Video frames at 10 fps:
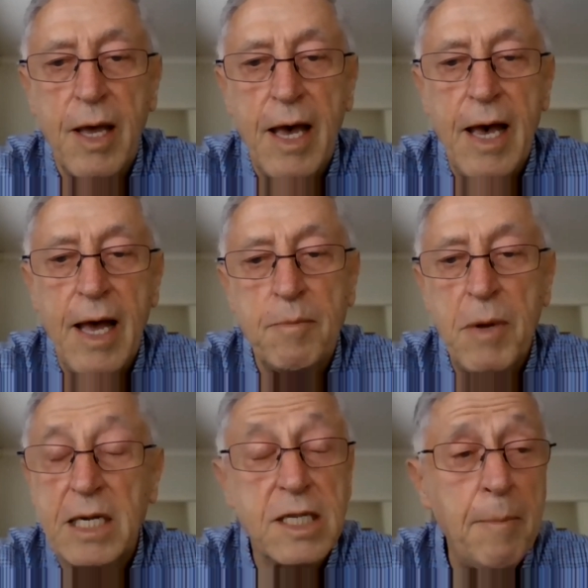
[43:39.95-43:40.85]

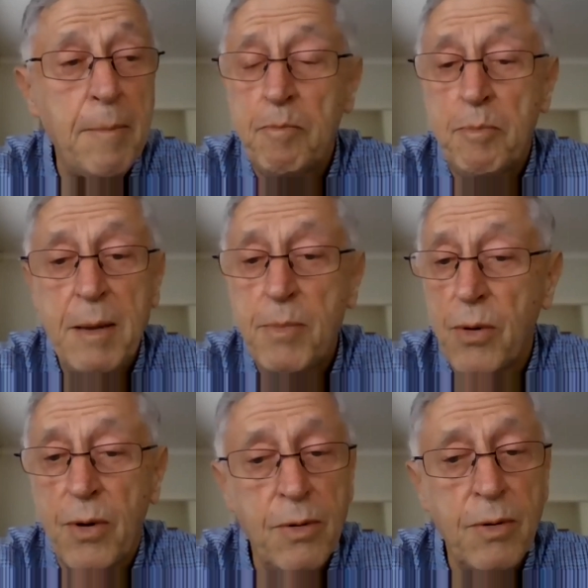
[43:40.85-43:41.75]
But some
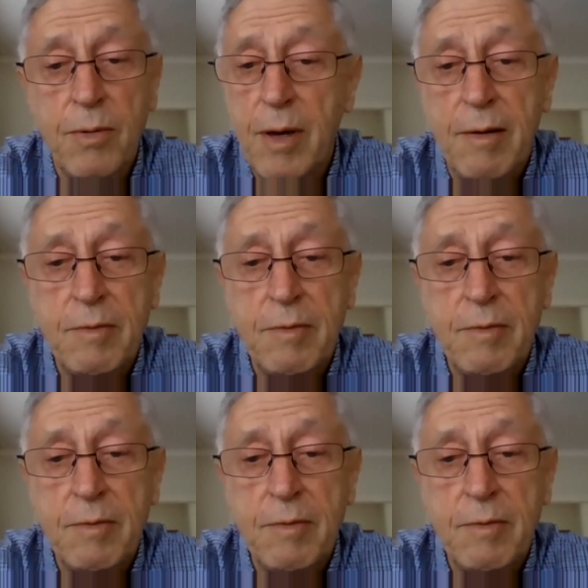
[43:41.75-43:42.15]
people